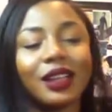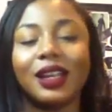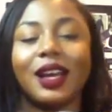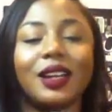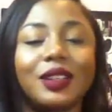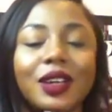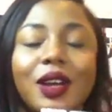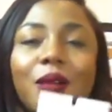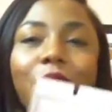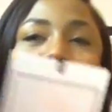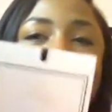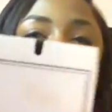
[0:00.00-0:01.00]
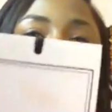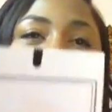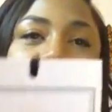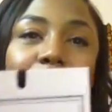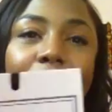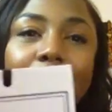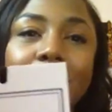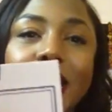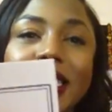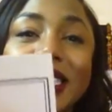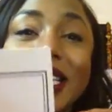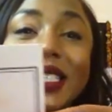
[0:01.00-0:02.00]
I don't know. I wasn't crazy about it.
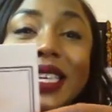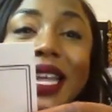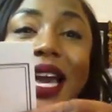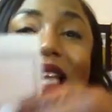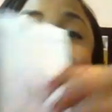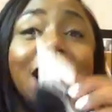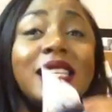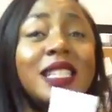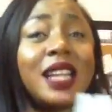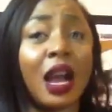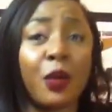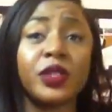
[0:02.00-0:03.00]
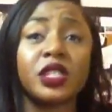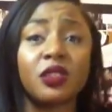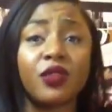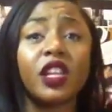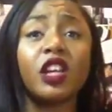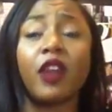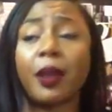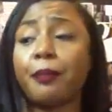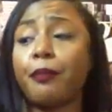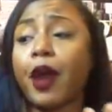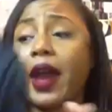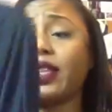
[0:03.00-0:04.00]
It's $69.99, which is a really
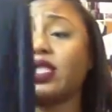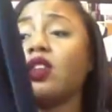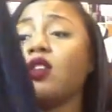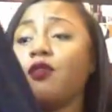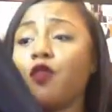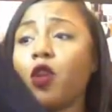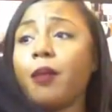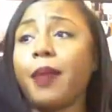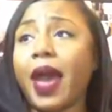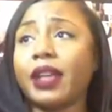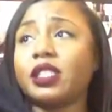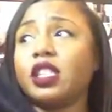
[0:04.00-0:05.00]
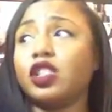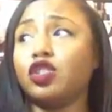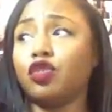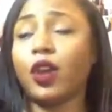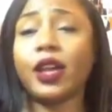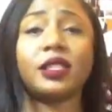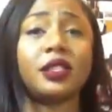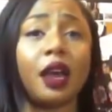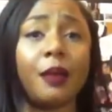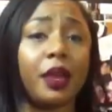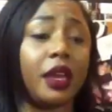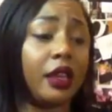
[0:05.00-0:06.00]
great price for a maxi dress.
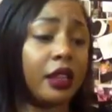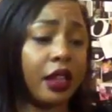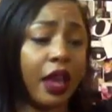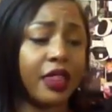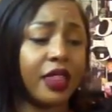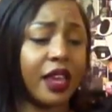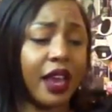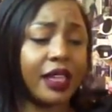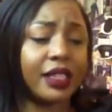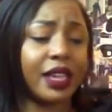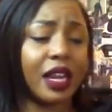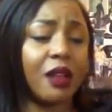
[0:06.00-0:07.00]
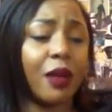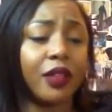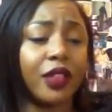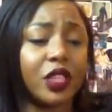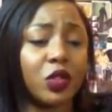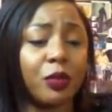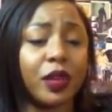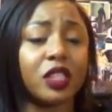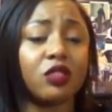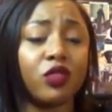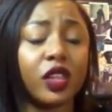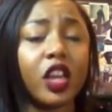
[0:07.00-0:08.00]
I mean, I think I said it about this one, but
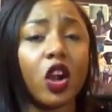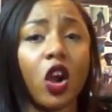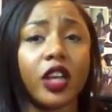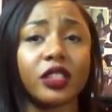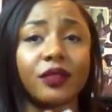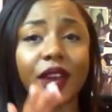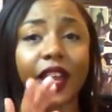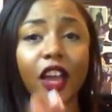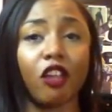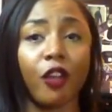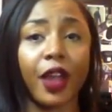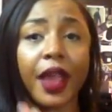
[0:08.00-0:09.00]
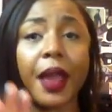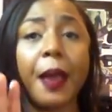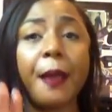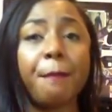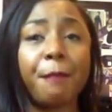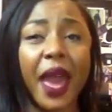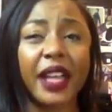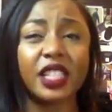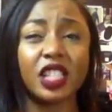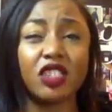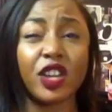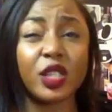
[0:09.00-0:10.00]
it's really hard to find a great
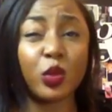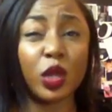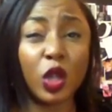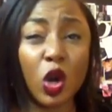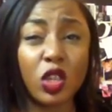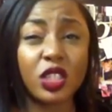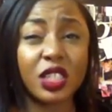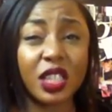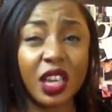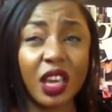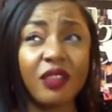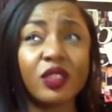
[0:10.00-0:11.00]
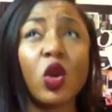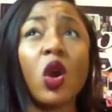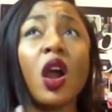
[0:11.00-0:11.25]
maxi dress with long sleeves,